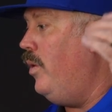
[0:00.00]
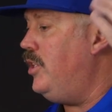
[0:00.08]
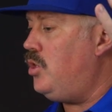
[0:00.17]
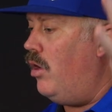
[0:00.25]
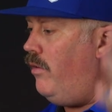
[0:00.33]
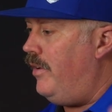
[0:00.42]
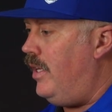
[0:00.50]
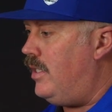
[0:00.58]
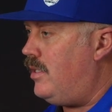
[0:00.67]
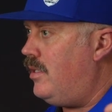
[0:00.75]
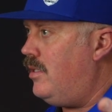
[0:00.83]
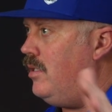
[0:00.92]
We drove
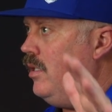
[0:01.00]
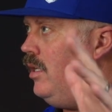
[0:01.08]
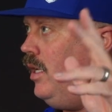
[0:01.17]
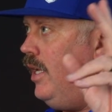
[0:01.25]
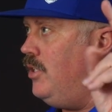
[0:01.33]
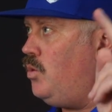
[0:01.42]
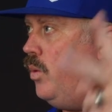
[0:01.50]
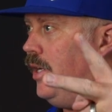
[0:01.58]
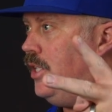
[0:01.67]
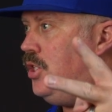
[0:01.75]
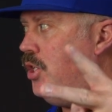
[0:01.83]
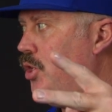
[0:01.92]
it in
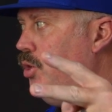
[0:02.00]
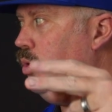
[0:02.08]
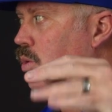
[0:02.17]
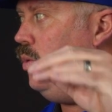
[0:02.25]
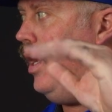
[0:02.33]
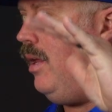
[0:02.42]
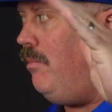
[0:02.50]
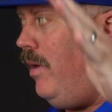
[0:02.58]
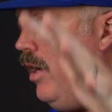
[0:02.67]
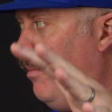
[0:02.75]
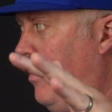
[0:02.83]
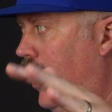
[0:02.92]
22 in
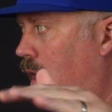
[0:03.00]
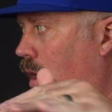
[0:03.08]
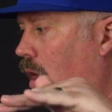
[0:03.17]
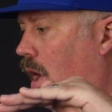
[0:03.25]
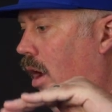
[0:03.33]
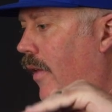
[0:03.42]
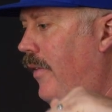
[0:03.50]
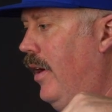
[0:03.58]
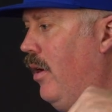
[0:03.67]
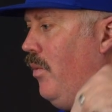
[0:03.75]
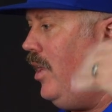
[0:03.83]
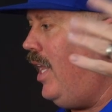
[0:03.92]
bare metal on
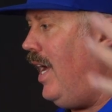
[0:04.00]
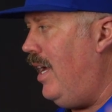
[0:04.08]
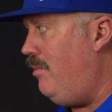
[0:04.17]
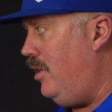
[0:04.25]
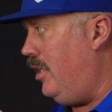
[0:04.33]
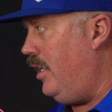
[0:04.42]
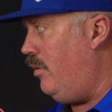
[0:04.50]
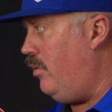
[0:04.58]
their reliability